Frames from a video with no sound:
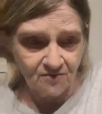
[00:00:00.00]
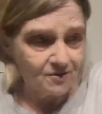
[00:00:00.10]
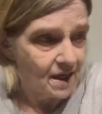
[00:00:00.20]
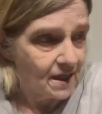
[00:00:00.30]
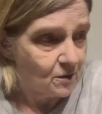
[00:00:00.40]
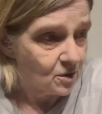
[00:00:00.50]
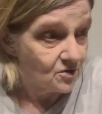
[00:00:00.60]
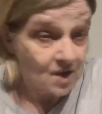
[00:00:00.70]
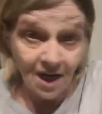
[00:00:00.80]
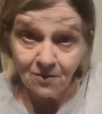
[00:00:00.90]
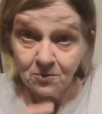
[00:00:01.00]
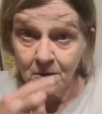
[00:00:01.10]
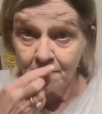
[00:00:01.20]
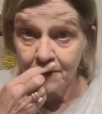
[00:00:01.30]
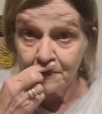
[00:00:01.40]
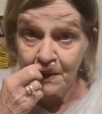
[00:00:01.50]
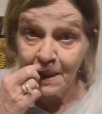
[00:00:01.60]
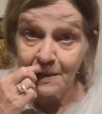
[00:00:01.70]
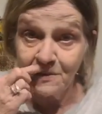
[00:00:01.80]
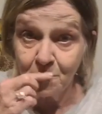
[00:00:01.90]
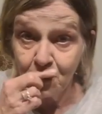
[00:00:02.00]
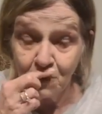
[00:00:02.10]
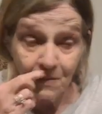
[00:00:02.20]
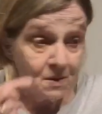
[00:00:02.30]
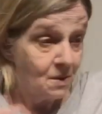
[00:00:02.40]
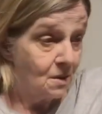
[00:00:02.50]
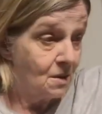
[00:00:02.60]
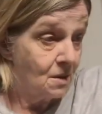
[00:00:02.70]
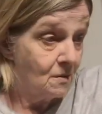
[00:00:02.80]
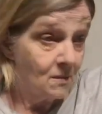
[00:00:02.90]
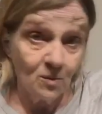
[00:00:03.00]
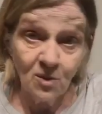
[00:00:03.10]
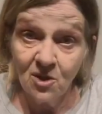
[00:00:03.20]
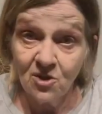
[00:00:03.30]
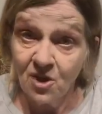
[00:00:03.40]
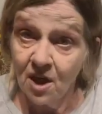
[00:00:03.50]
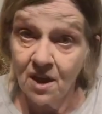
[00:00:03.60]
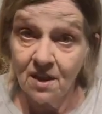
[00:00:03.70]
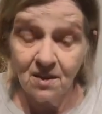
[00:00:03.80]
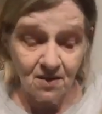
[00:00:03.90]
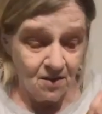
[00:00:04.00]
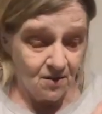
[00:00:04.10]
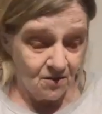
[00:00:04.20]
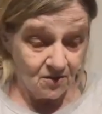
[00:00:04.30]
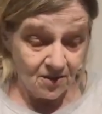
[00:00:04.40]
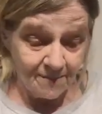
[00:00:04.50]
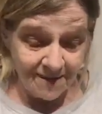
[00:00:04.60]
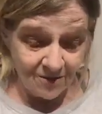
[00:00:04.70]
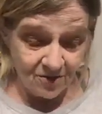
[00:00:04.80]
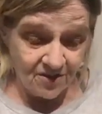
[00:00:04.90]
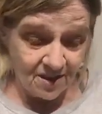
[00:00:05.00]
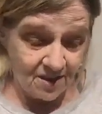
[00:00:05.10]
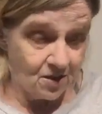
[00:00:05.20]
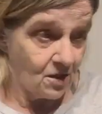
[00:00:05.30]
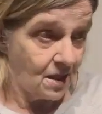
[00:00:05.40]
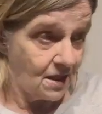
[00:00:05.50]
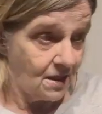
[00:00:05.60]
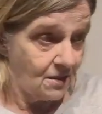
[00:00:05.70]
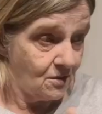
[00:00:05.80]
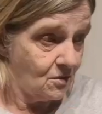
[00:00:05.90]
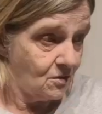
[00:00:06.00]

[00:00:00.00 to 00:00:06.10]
flowers. I don't know if it's possible, but we're going to try it. So I'm not going to sit here and